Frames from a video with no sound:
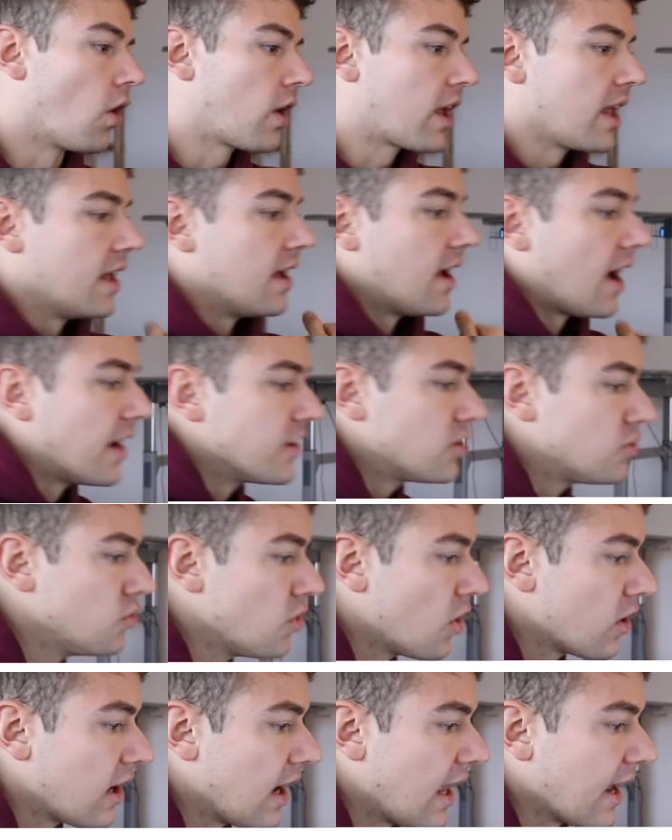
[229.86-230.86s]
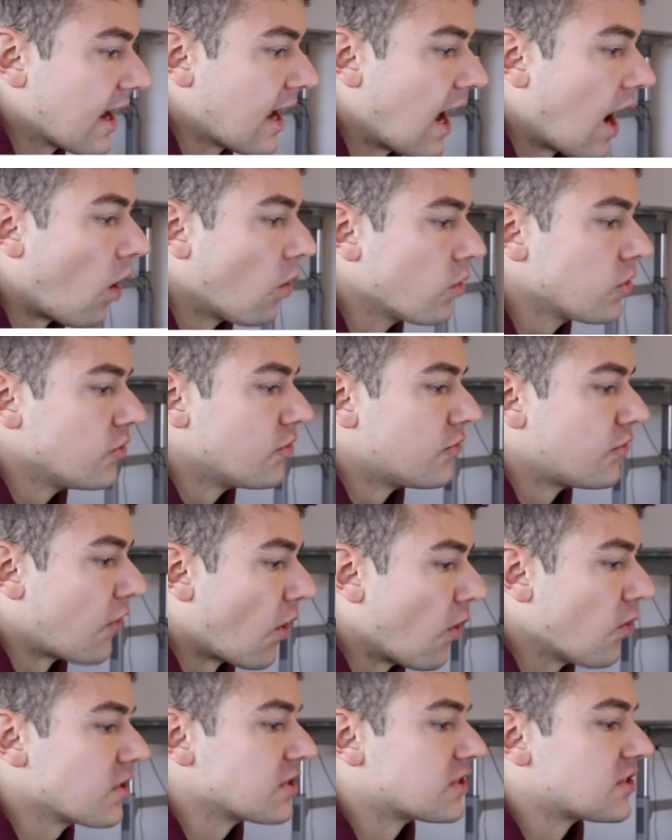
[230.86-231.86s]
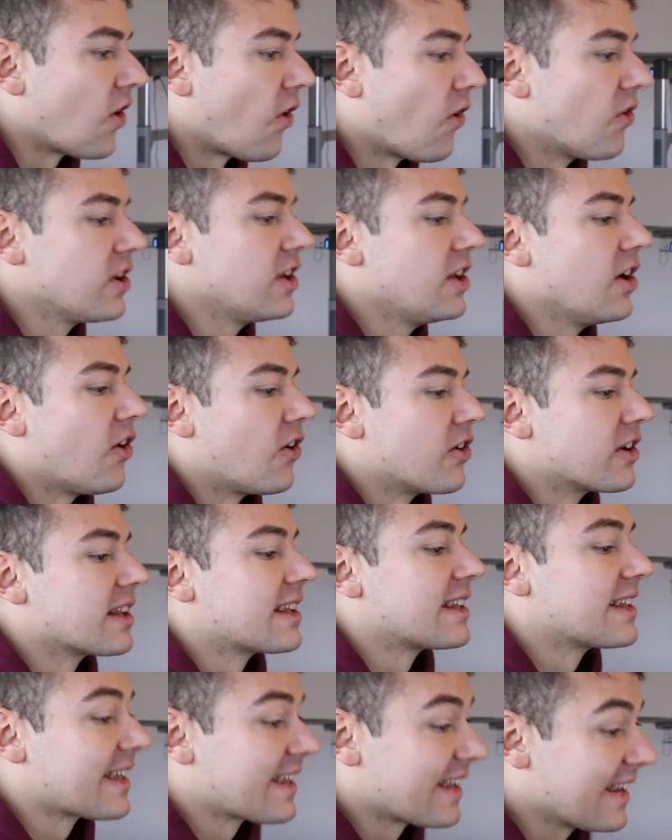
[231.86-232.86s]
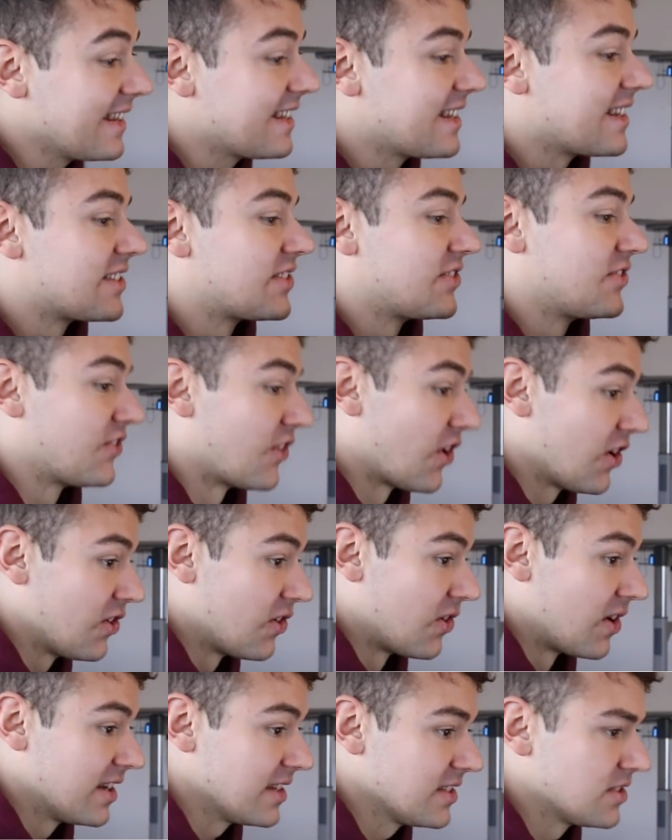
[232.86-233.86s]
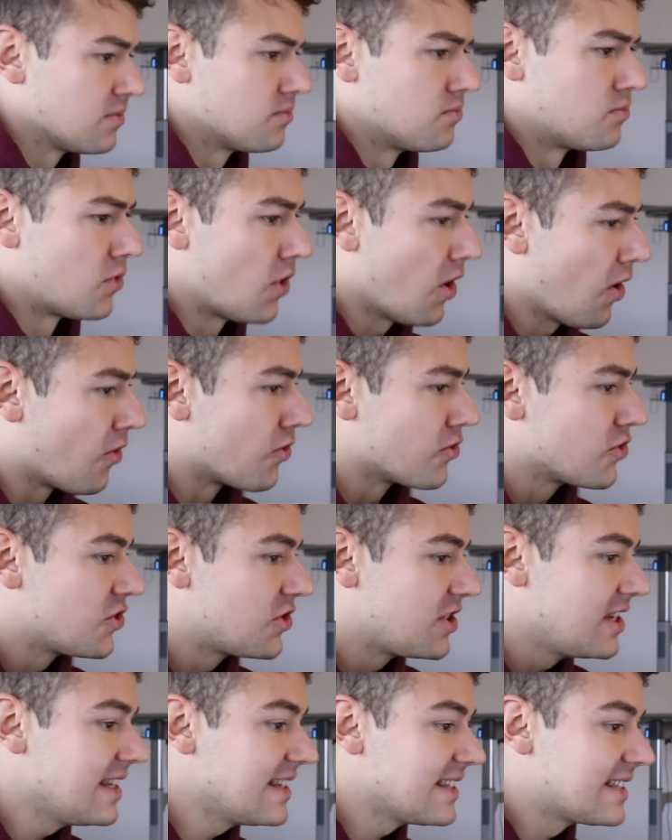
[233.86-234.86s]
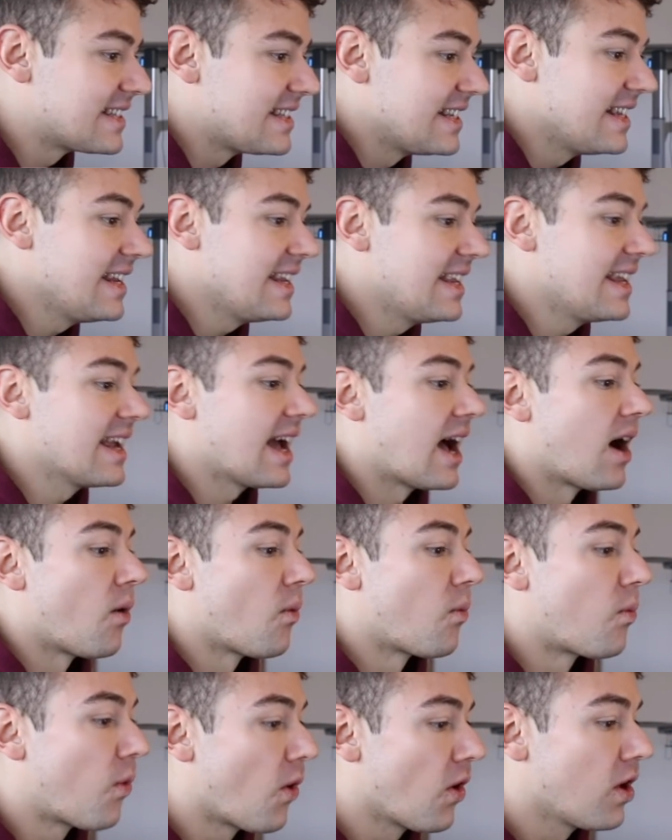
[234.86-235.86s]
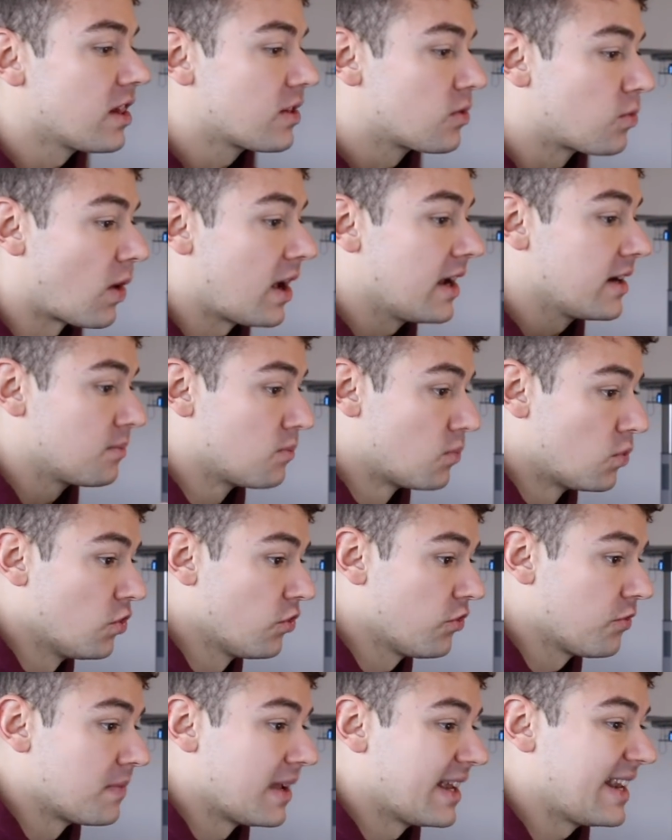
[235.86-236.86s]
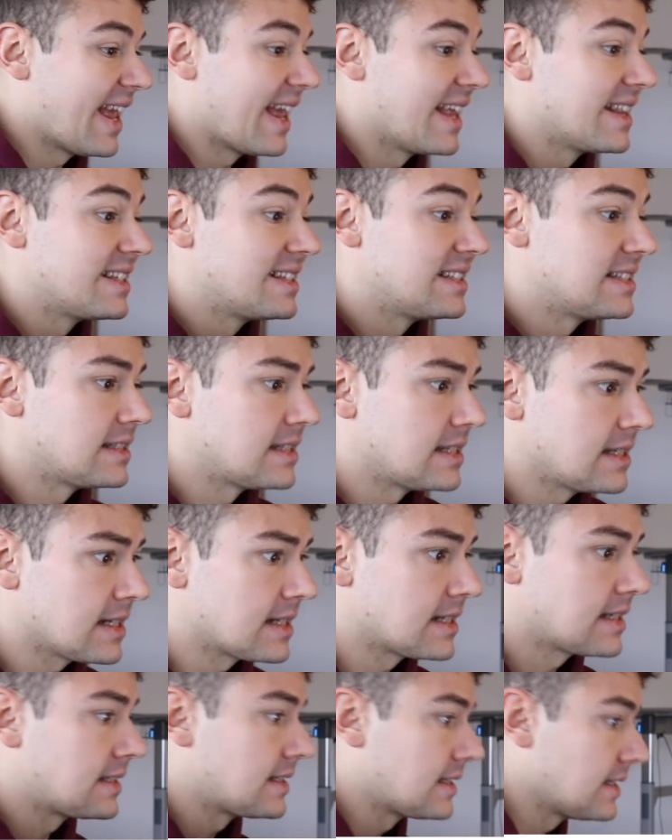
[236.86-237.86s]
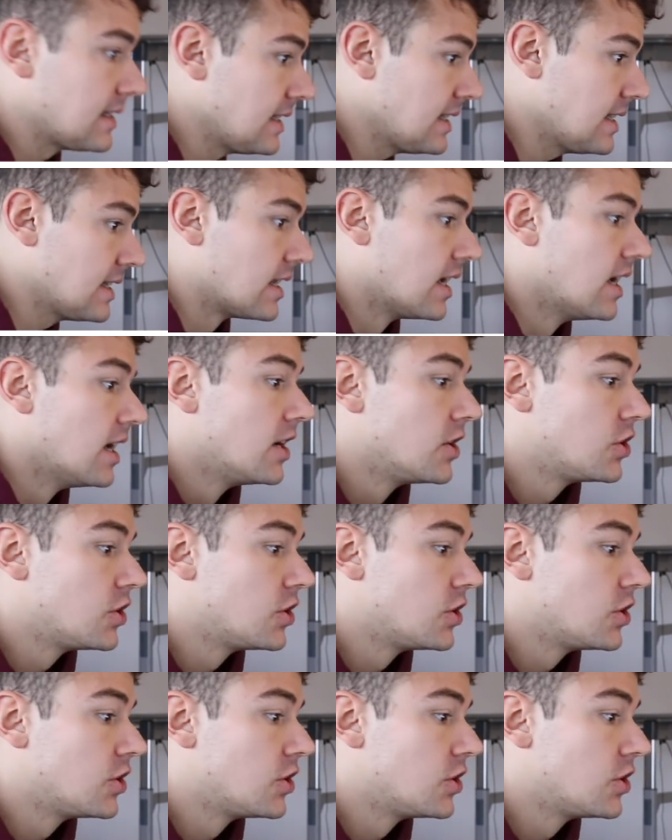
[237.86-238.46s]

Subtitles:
Okay, I do not like how you focus only on Greta's followers. Bro, she is leading a worldwide movement at 16.